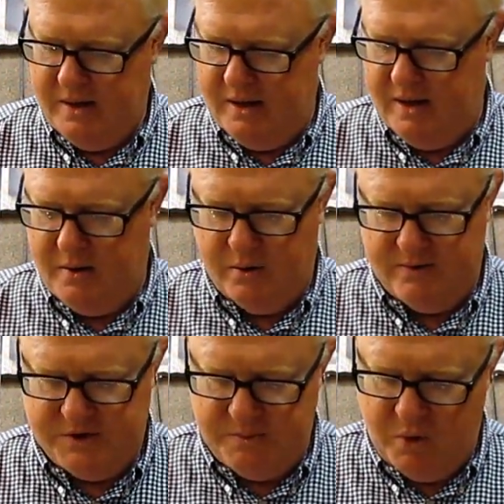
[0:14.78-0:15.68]

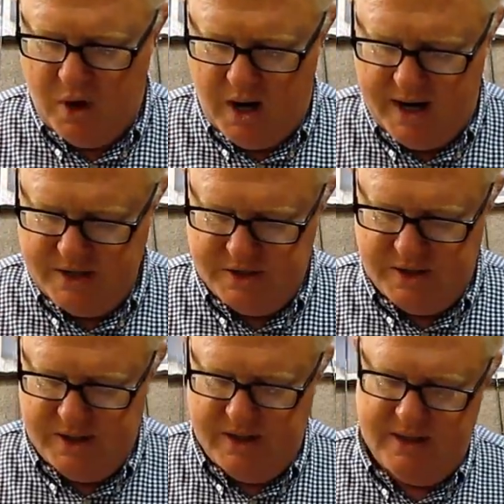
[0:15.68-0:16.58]
Orvis Mirage.
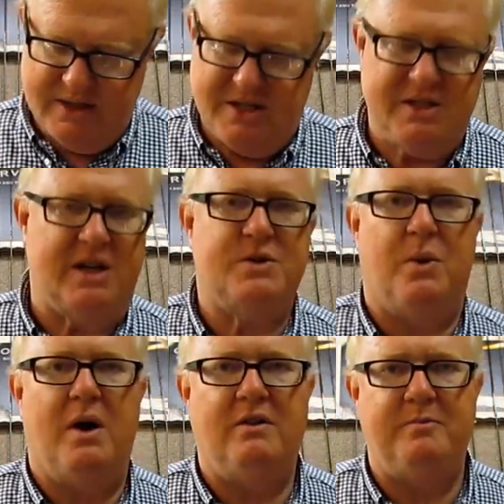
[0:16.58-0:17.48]
This is a
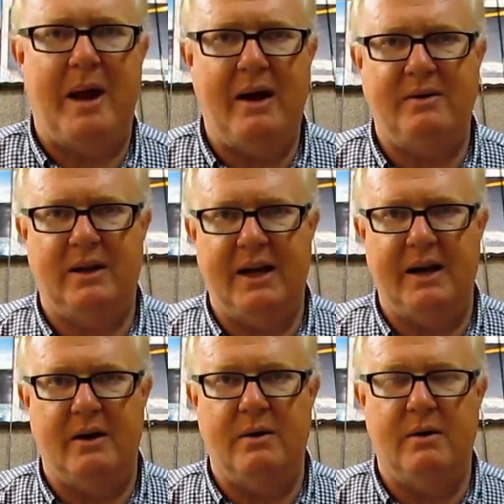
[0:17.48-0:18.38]
12-pound
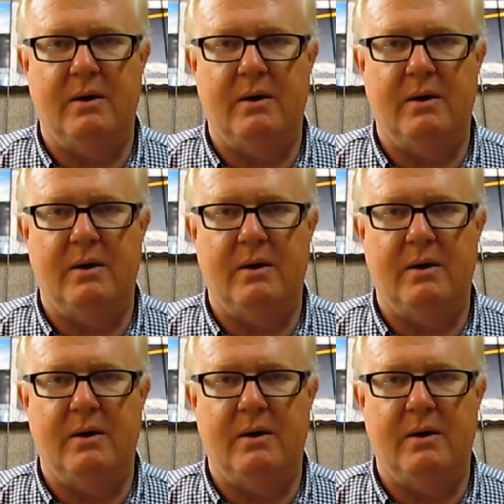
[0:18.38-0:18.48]
leader,